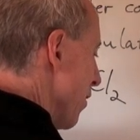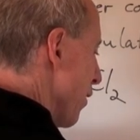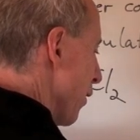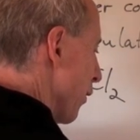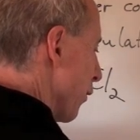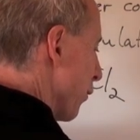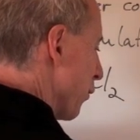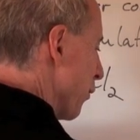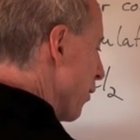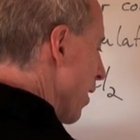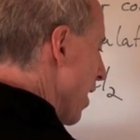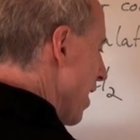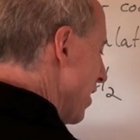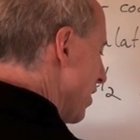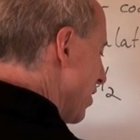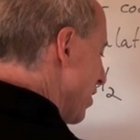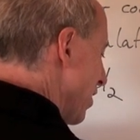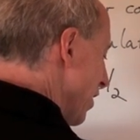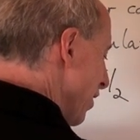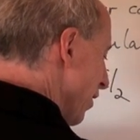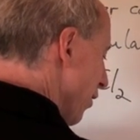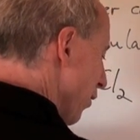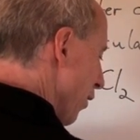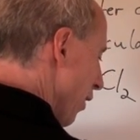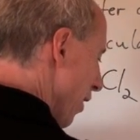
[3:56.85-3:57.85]
The
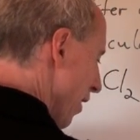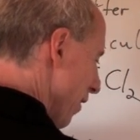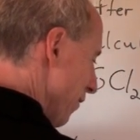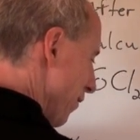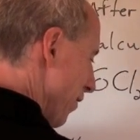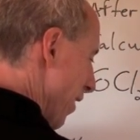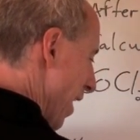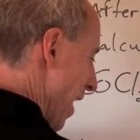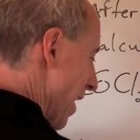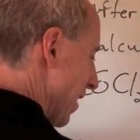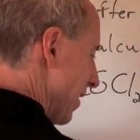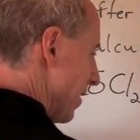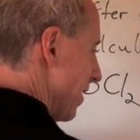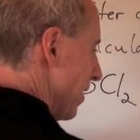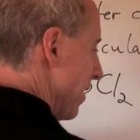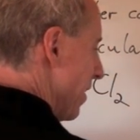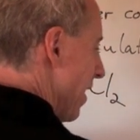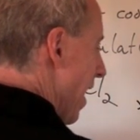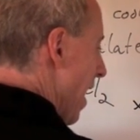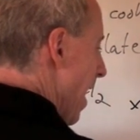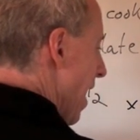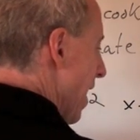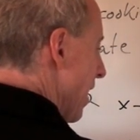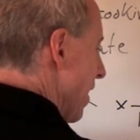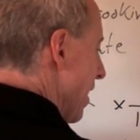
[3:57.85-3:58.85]
ratio of that to
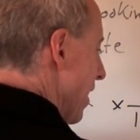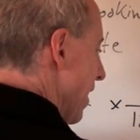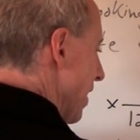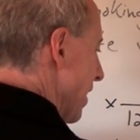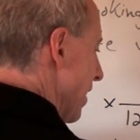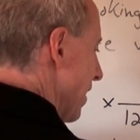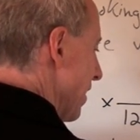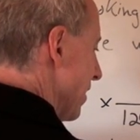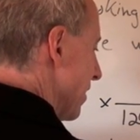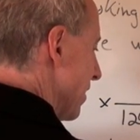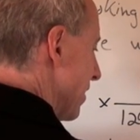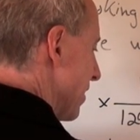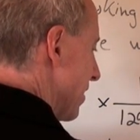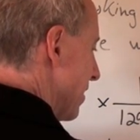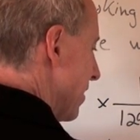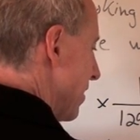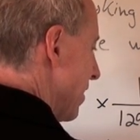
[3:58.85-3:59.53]
that is